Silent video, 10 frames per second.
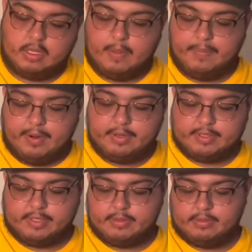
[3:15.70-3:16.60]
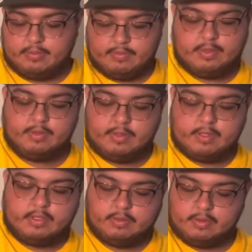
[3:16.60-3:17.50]
comparison between
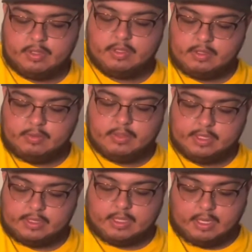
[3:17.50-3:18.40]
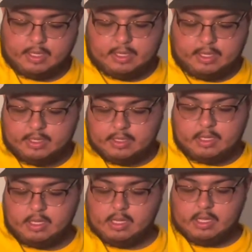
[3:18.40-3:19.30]
this one and the one that's not clean,
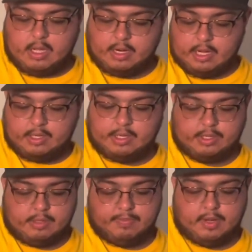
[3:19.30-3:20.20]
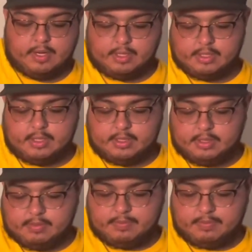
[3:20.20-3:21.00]
on how good the product is.